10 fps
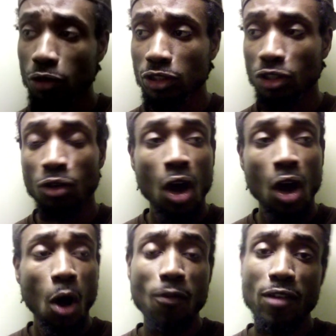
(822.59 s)
So,
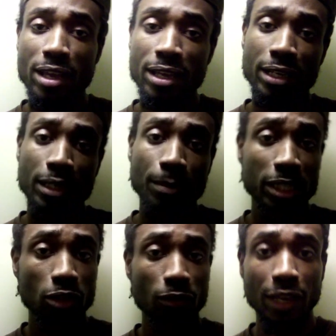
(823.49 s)
over in
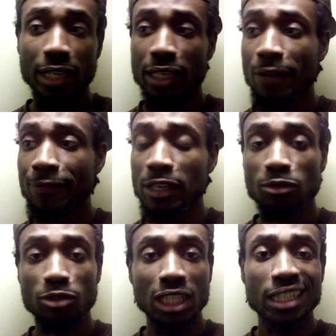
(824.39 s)
Pennsylvania, a federal
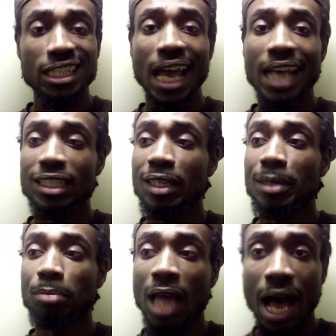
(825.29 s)
judge actually
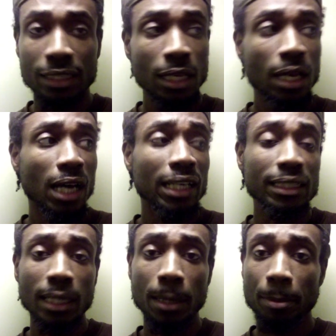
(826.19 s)
blocked an
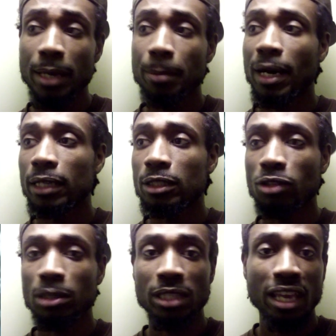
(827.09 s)
attempt made by
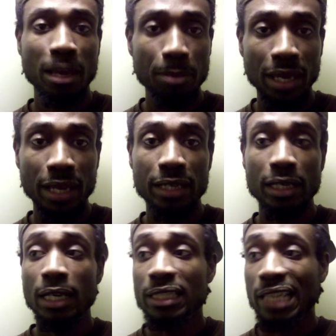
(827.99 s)
Trump's campaign
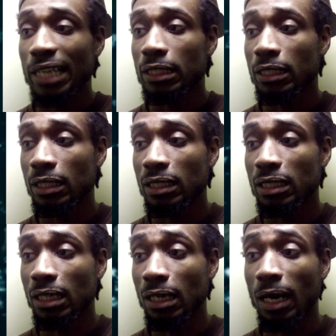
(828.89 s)
to actually